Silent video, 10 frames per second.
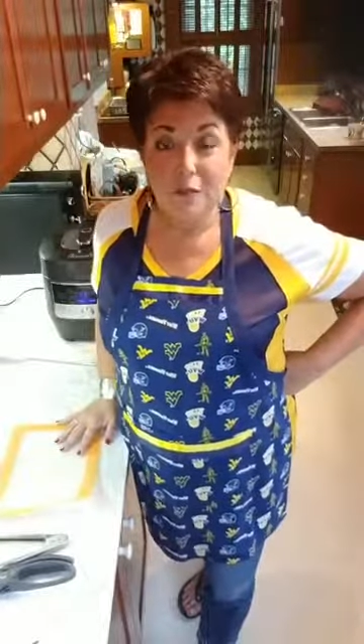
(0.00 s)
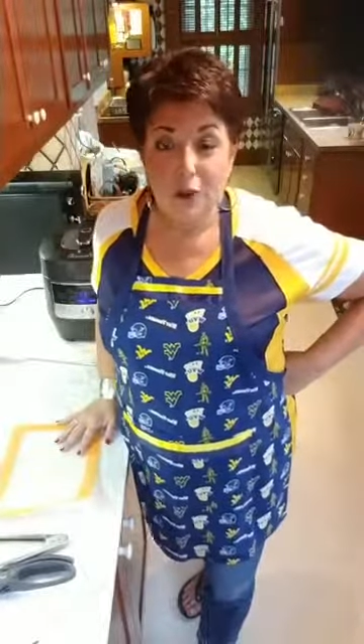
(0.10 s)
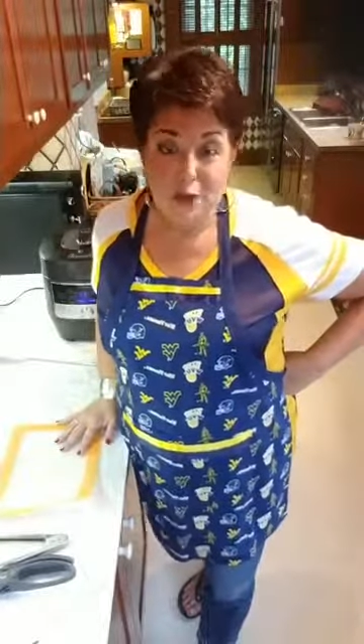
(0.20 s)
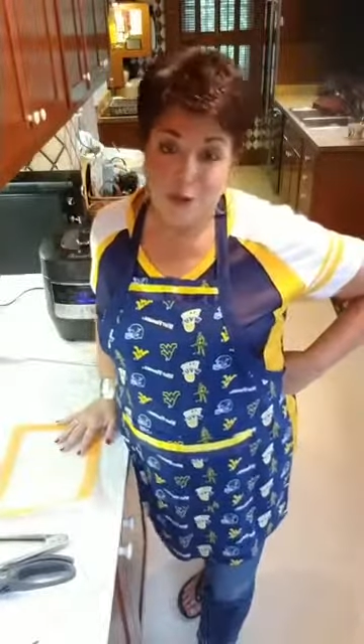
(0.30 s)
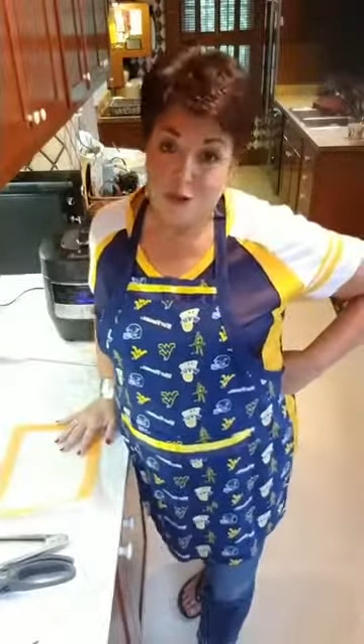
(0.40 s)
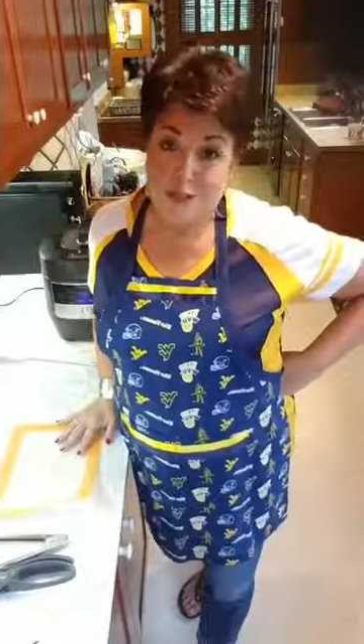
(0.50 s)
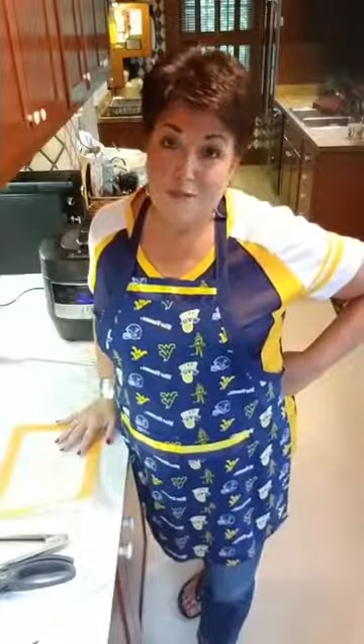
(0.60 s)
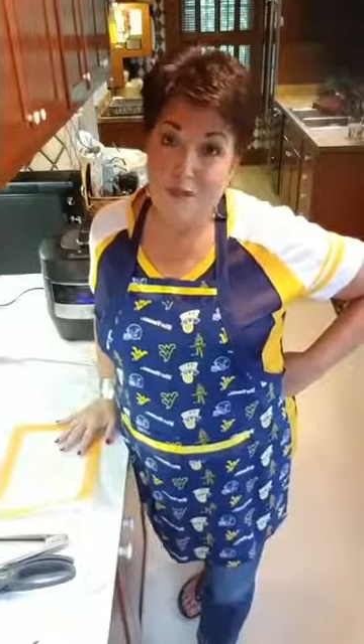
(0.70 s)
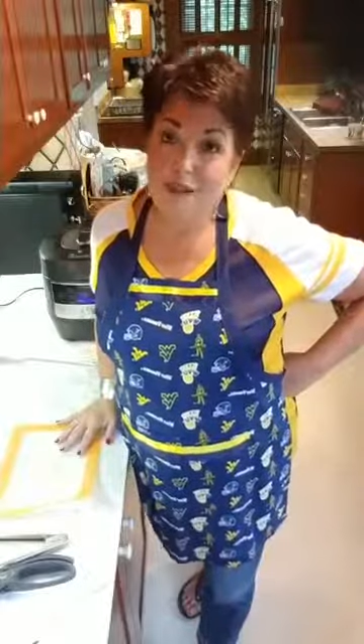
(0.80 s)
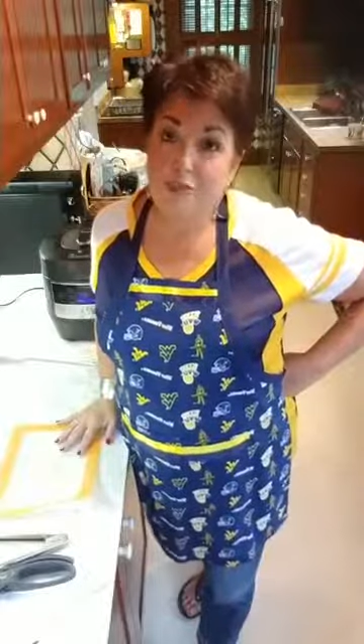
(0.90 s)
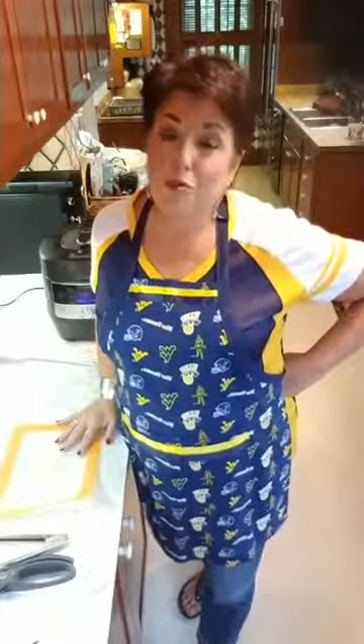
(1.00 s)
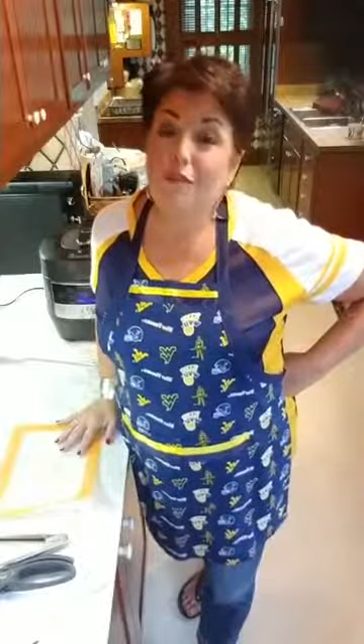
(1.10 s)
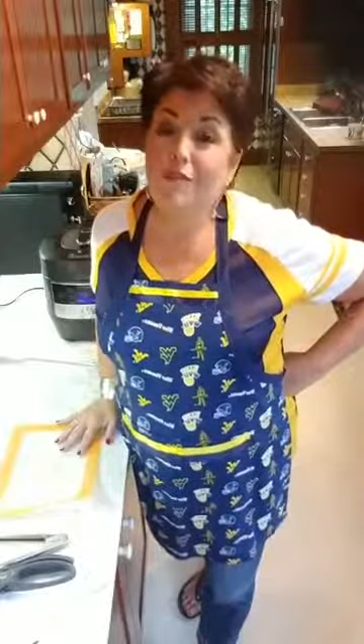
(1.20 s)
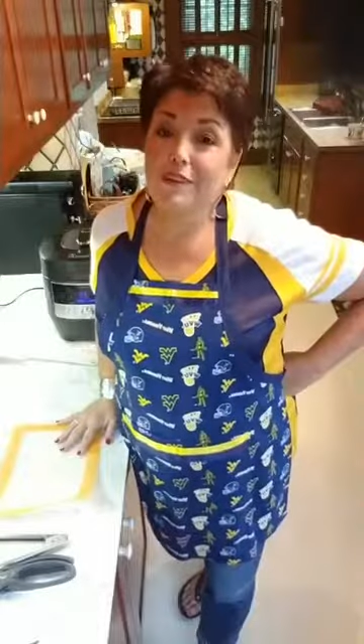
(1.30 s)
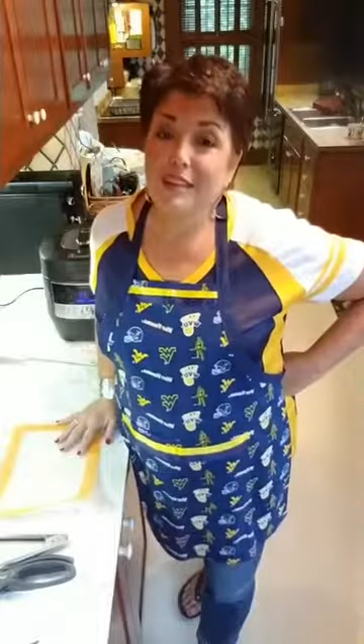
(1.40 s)
when you submit
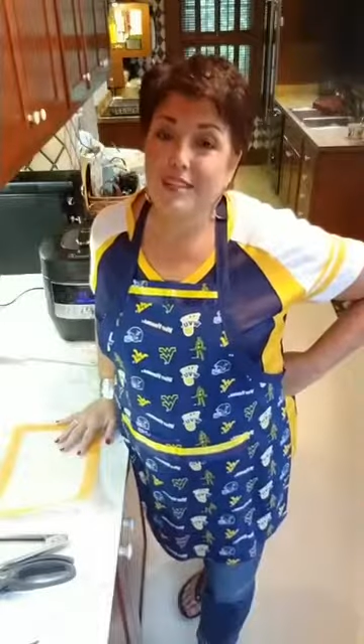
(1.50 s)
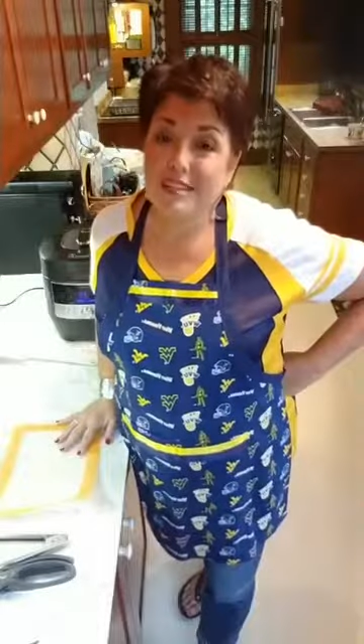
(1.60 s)
$12.50 in